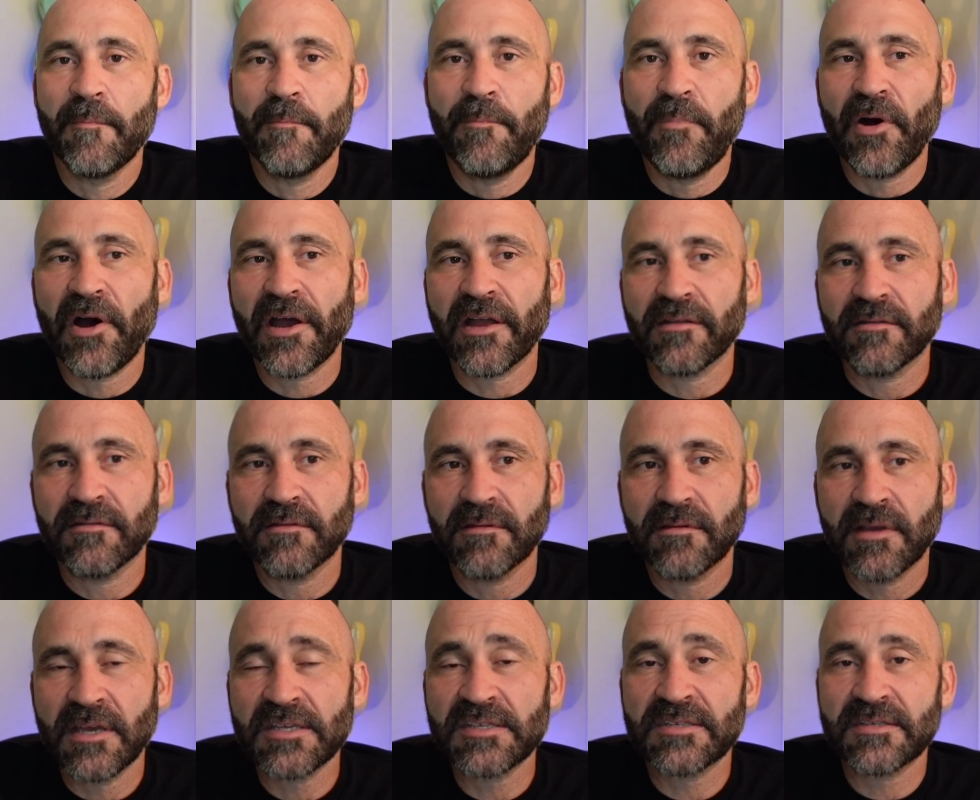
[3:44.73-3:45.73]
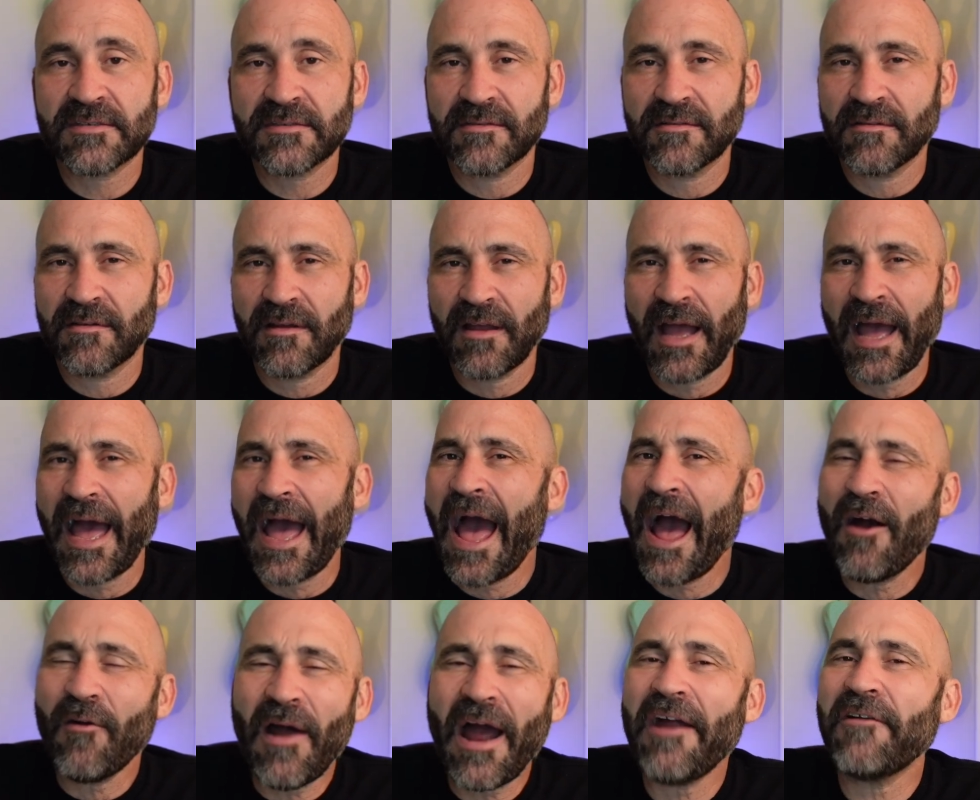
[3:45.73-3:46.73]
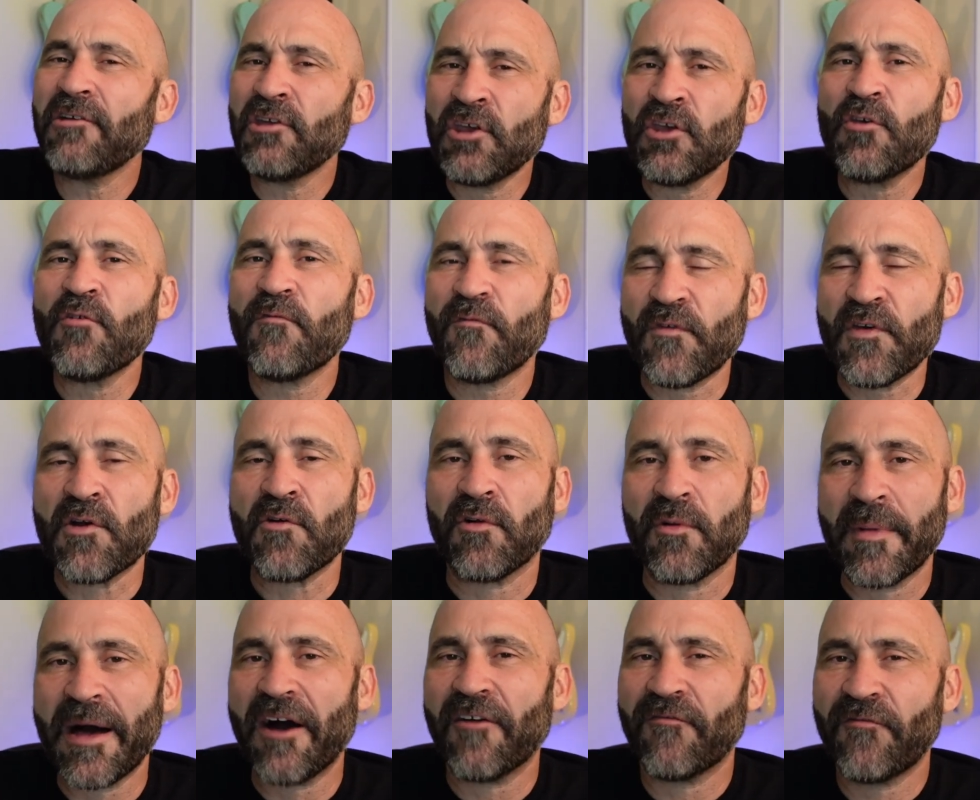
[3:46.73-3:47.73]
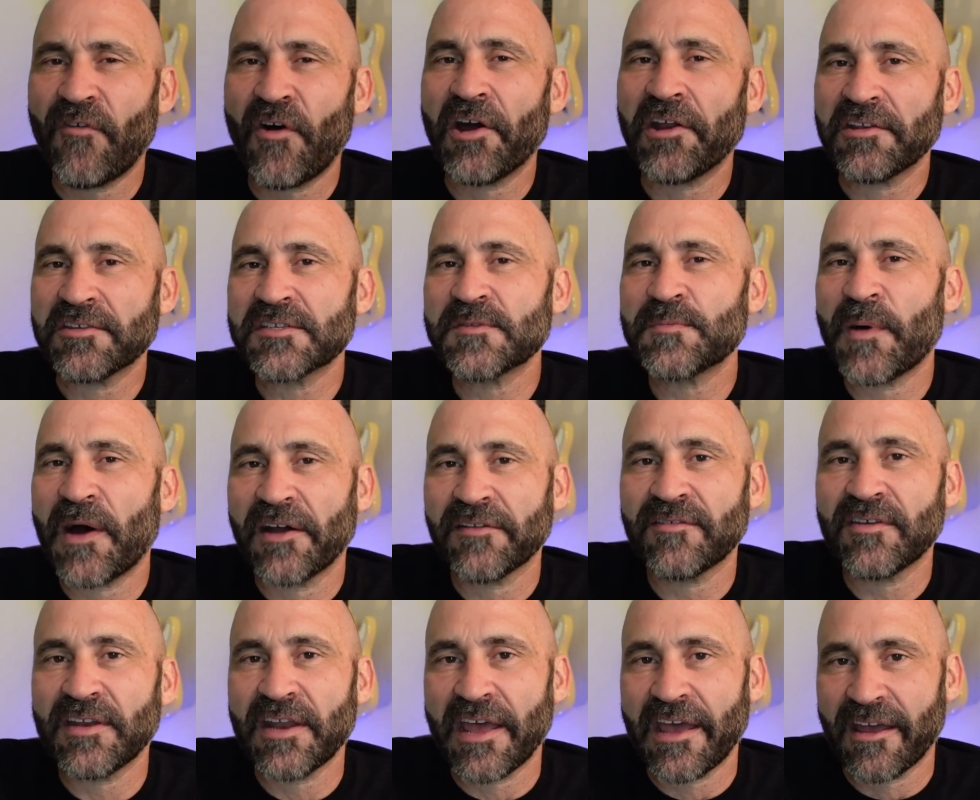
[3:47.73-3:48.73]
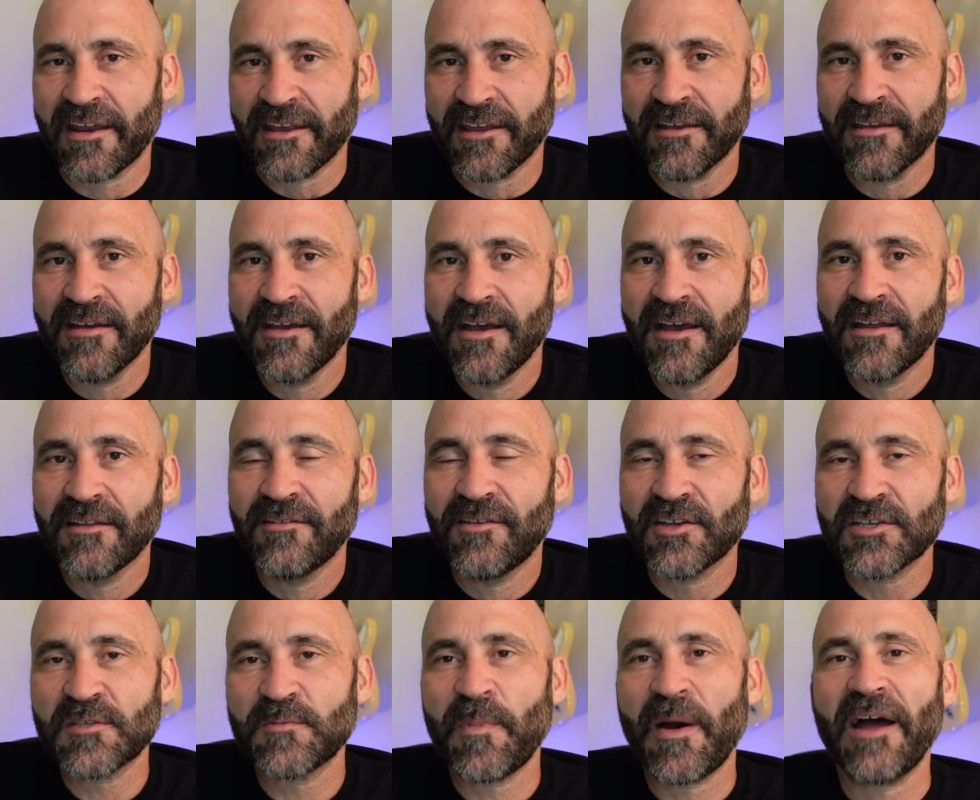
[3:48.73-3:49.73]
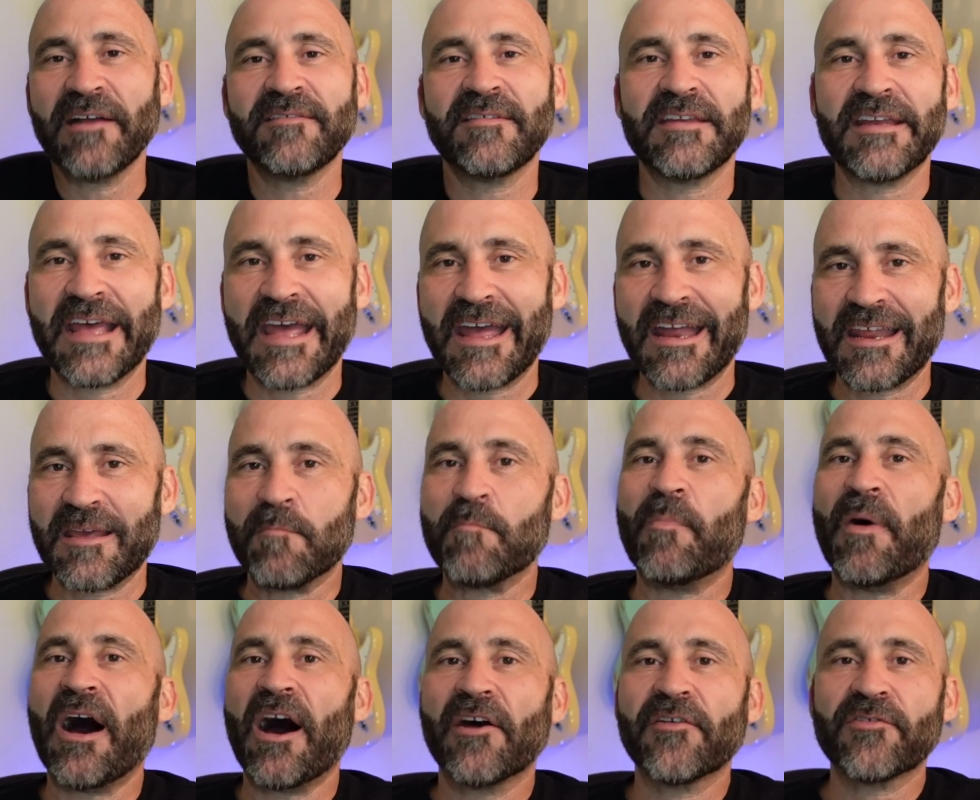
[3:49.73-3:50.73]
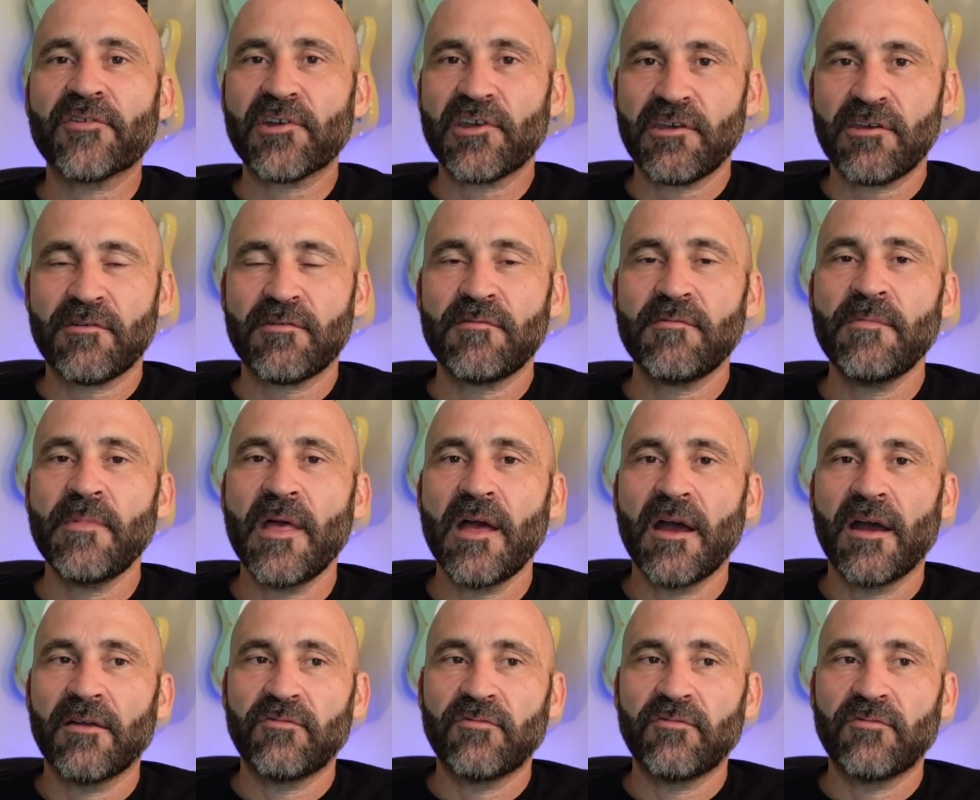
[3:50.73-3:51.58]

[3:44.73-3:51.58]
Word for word: But is how how do you feel about fun and spontaneity? Does spontaneity bother you?